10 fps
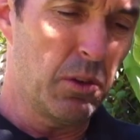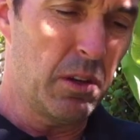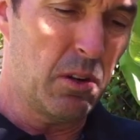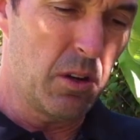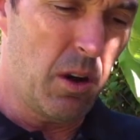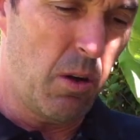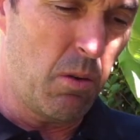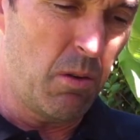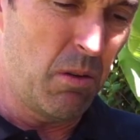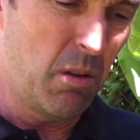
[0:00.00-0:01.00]
you really don't
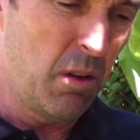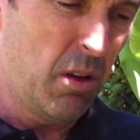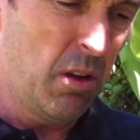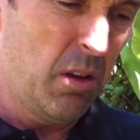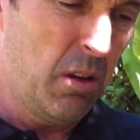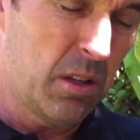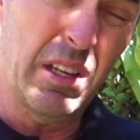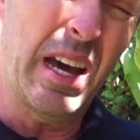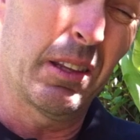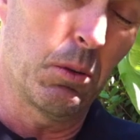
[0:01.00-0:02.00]
know
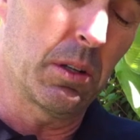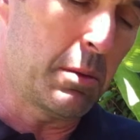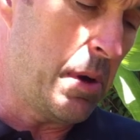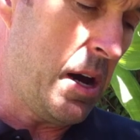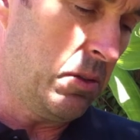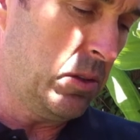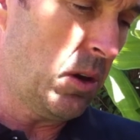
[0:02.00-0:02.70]
exactly what it's about.